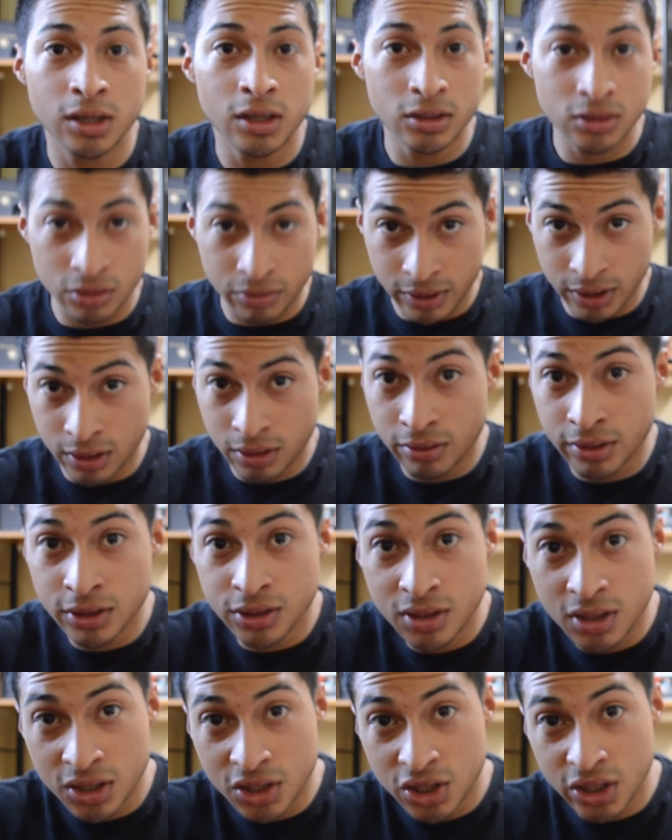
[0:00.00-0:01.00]
So when you go
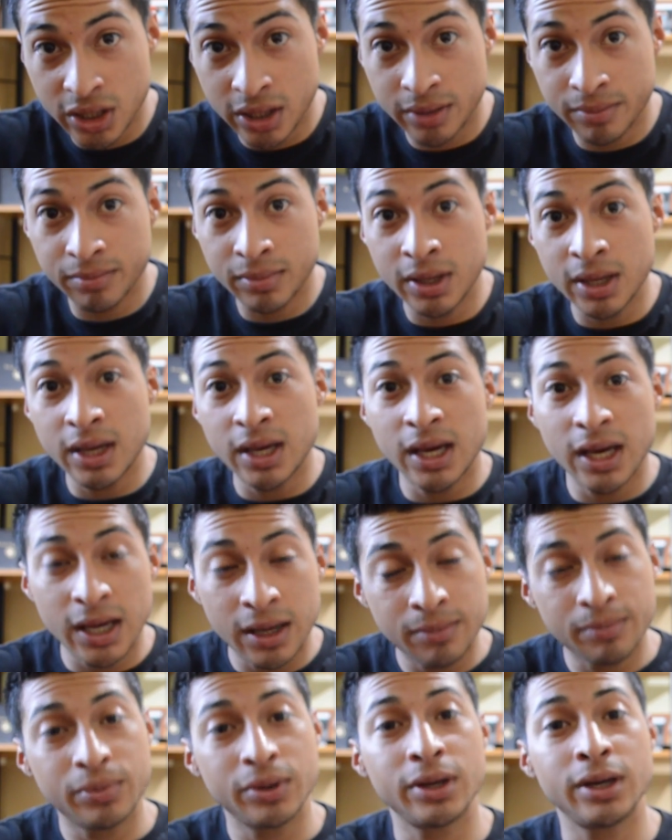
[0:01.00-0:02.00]
into the gym,
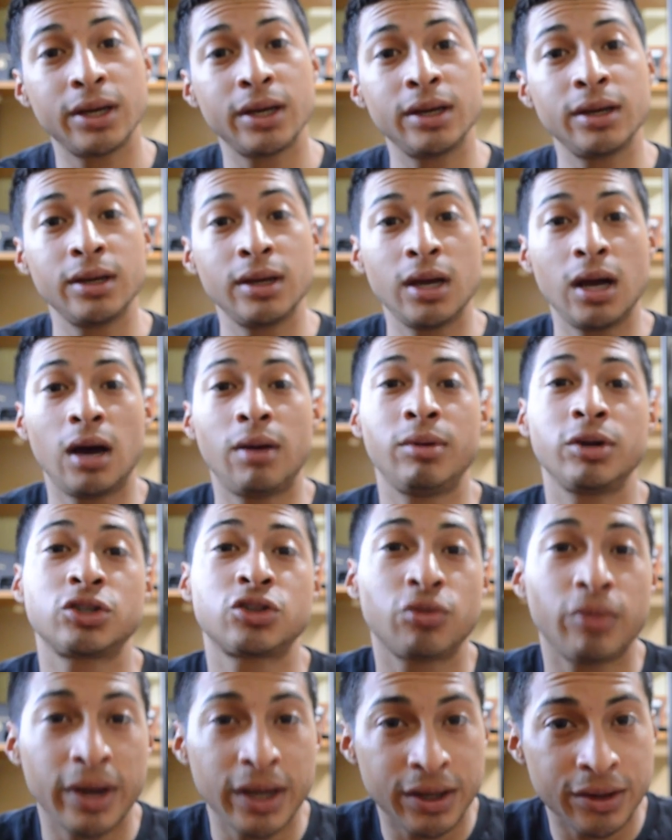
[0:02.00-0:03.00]
input how
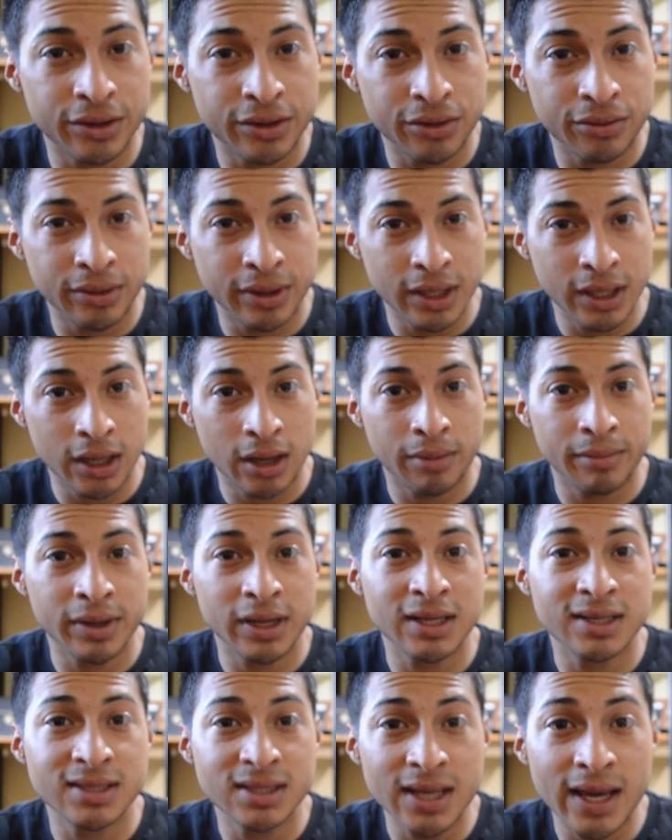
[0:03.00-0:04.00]
much weight you're doing, how
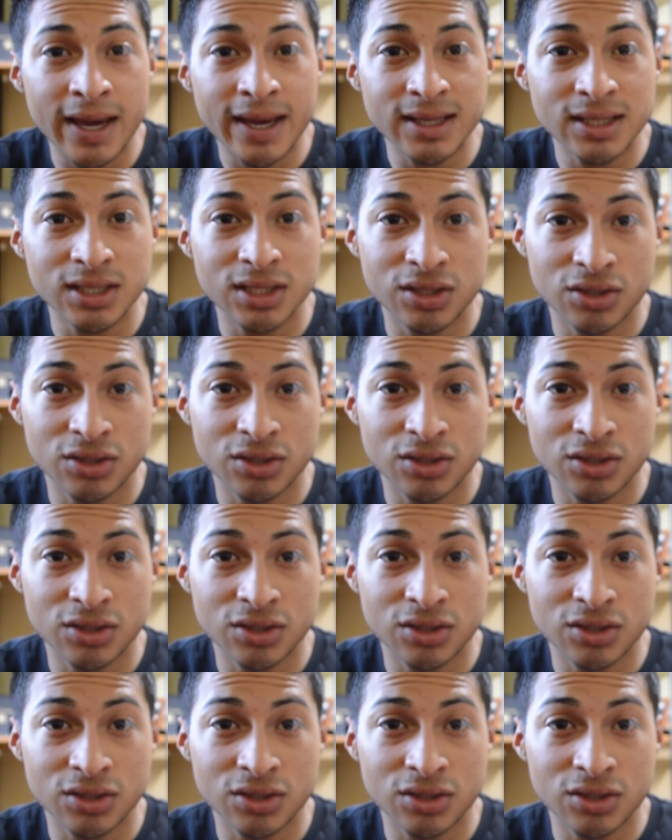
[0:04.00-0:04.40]
many sets.